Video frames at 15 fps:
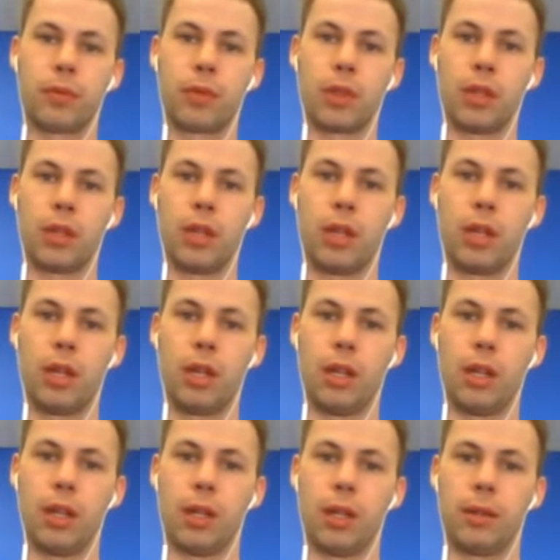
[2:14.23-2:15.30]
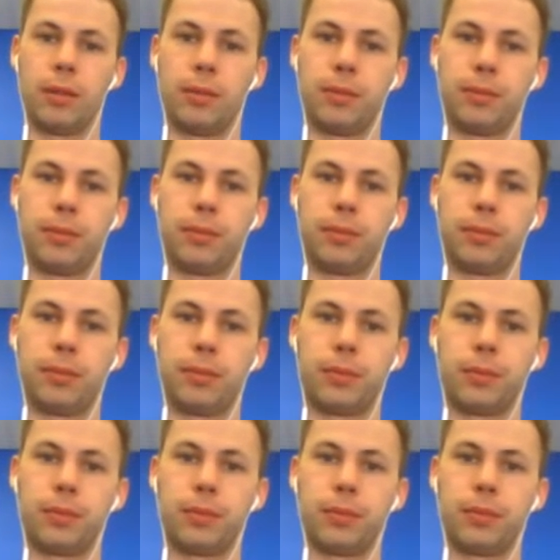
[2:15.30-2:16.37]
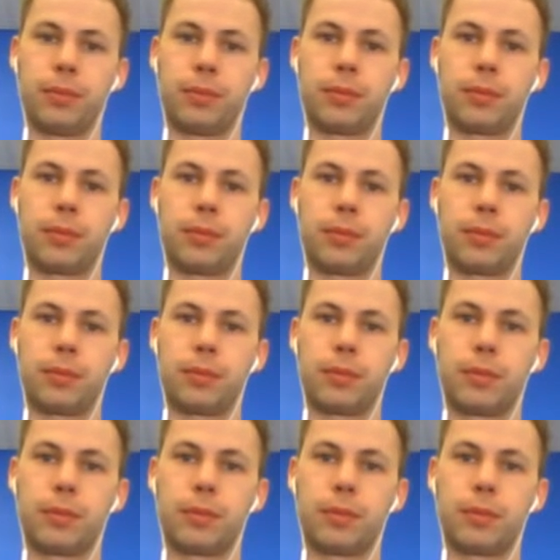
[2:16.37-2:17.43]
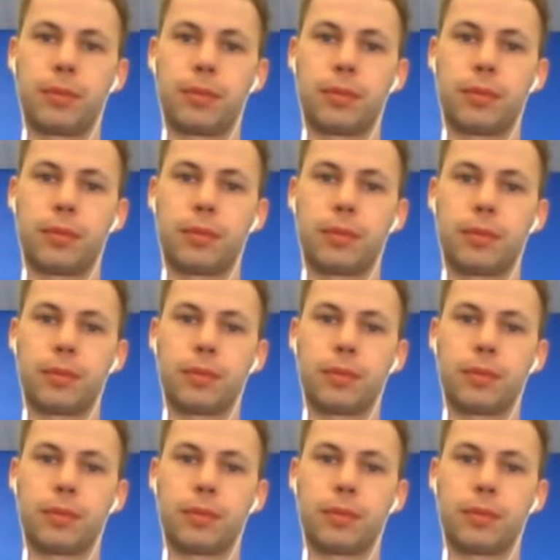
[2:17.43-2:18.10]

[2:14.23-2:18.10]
The person shown says nothing.